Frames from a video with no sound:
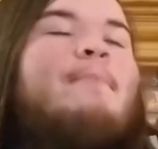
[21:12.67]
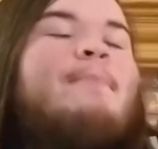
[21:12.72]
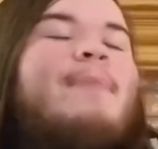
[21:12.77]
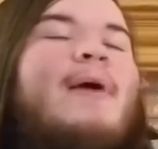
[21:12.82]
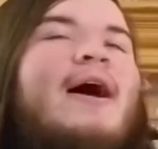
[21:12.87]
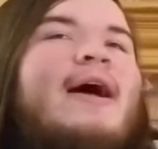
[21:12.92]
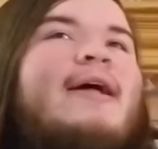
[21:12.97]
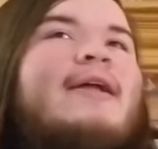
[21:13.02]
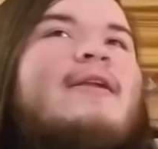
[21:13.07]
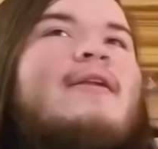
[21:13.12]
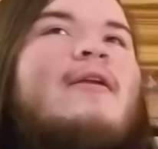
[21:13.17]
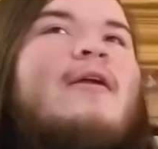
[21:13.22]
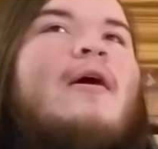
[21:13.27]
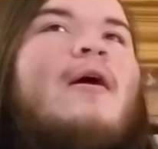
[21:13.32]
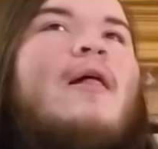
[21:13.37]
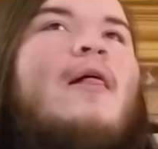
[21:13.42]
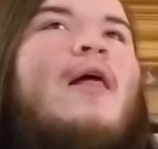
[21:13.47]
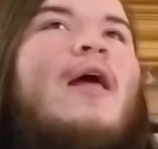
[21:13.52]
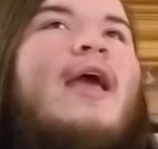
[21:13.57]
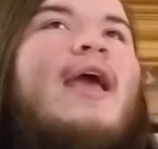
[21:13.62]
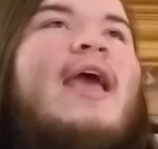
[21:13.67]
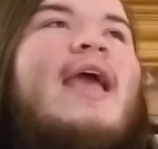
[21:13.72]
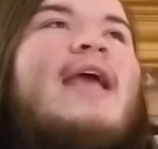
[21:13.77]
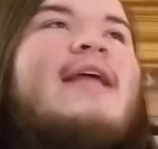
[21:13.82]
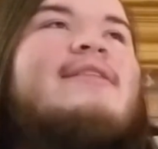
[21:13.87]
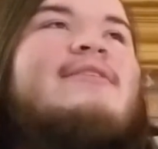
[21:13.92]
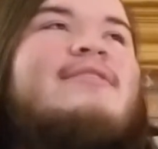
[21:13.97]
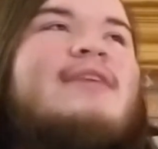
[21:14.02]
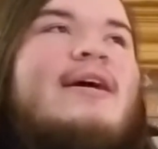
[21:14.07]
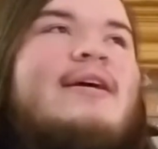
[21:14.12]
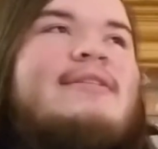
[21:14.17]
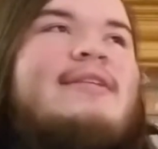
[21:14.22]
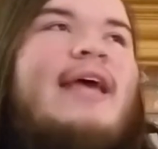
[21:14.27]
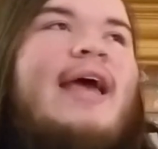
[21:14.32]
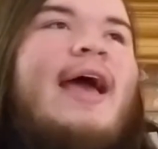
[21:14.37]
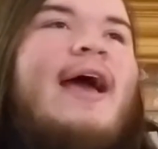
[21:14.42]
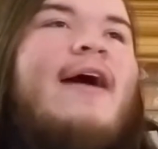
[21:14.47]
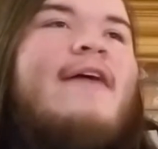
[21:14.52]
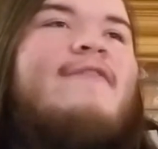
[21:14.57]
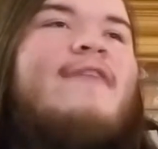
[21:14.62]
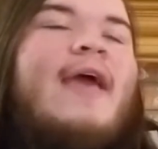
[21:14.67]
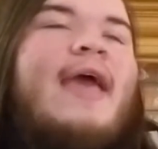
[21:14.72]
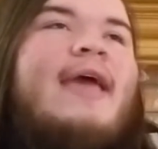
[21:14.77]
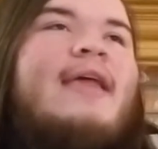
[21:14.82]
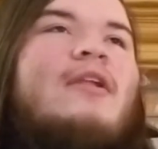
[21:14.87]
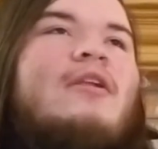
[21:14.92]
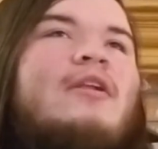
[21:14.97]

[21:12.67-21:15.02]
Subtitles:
But it does have a